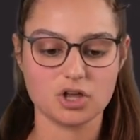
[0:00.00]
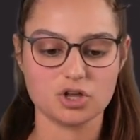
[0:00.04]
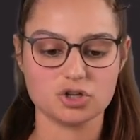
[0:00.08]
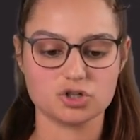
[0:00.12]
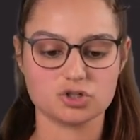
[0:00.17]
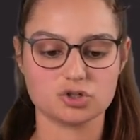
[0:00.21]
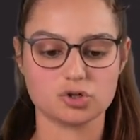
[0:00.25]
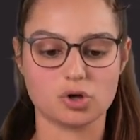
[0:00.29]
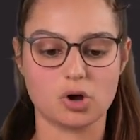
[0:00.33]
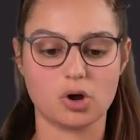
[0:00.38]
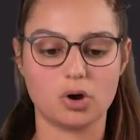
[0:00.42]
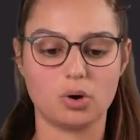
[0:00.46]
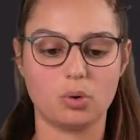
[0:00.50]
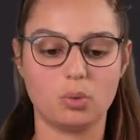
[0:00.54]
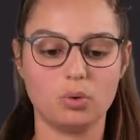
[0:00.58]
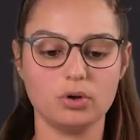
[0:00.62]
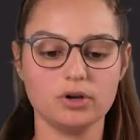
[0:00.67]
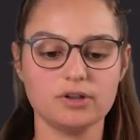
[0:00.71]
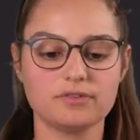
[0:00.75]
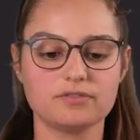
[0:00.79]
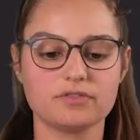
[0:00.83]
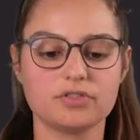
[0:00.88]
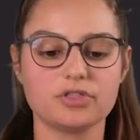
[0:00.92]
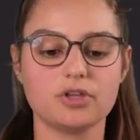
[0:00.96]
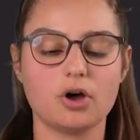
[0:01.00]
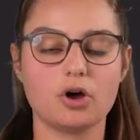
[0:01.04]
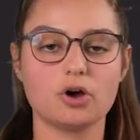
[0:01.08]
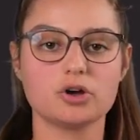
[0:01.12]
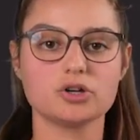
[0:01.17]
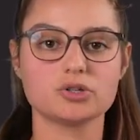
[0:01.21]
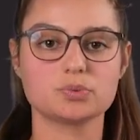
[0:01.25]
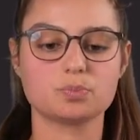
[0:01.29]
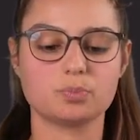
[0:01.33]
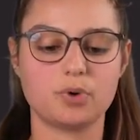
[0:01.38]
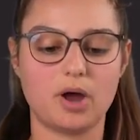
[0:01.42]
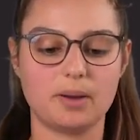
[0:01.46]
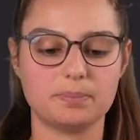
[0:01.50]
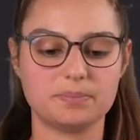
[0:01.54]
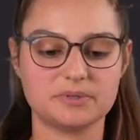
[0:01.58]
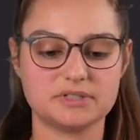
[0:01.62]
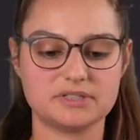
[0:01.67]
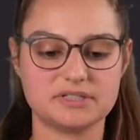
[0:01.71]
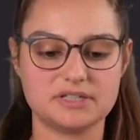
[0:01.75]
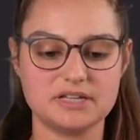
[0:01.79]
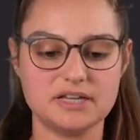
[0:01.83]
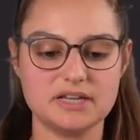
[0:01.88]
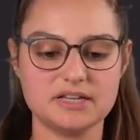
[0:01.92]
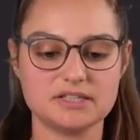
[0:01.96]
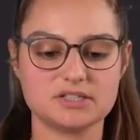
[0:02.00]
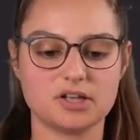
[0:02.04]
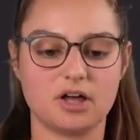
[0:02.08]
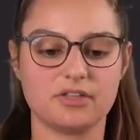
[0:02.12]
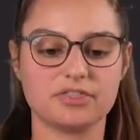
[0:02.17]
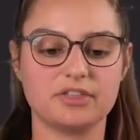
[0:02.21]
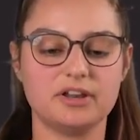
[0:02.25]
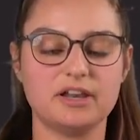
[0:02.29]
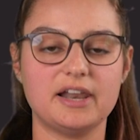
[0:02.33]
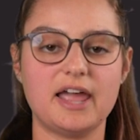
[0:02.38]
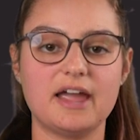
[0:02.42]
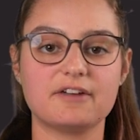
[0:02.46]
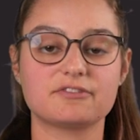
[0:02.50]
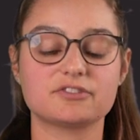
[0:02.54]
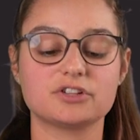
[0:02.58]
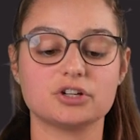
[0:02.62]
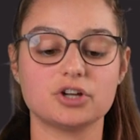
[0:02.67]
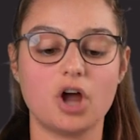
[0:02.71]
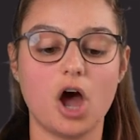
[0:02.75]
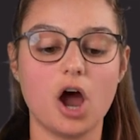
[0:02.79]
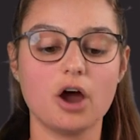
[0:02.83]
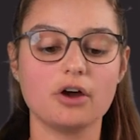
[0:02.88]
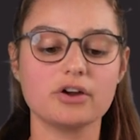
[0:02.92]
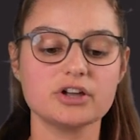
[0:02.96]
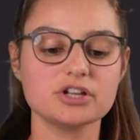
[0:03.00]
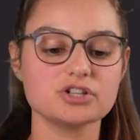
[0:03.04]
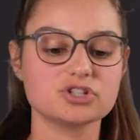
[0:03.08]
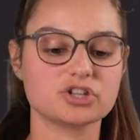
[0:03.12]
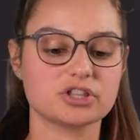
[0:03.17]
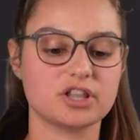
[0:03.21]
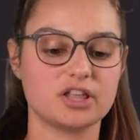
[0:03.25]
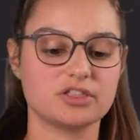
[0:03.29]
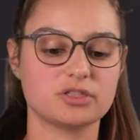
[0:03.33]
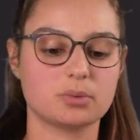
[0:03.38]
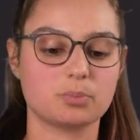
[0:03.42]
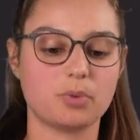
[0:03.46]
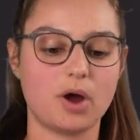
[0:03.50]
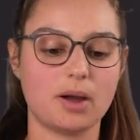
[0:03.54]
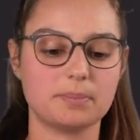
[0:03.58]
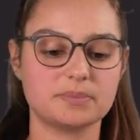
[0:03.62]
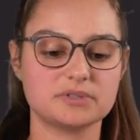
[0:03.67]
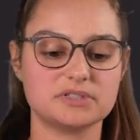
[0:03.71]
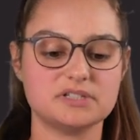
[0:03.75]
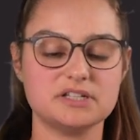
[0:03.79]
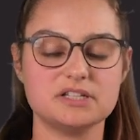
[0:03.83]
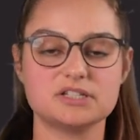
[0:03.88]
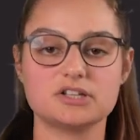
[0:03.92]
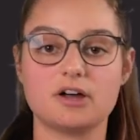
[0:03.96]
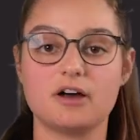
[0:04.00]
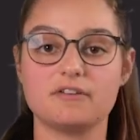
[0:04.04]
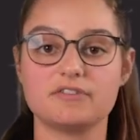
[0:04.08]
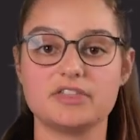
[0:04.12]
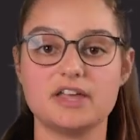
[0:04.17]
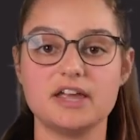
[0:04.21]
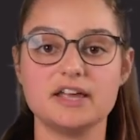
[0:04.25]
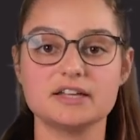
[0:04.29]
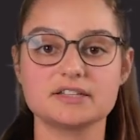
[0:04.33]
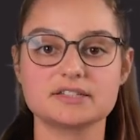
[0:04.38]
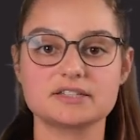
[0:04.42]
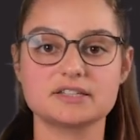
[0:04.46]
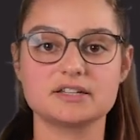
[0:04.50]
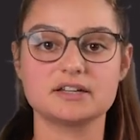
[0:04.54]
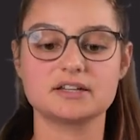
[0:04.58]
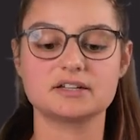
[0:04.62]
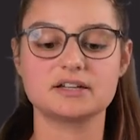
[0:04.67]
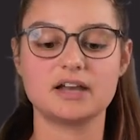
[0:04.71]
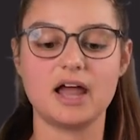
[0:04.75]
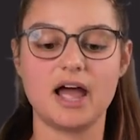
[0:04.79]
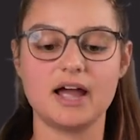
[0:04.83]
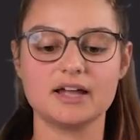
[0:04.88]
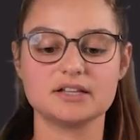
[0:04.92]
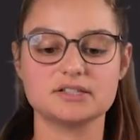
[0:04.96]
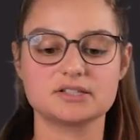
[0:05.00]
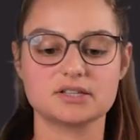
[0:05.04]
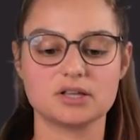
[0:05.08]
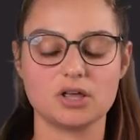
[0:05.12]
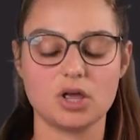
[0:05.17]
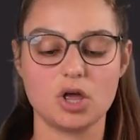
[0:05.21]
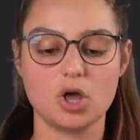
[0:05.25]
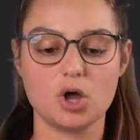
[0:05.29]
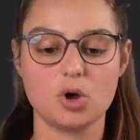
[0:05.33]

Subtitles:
So all of those properties on the left in orange are then the properties of the incident light,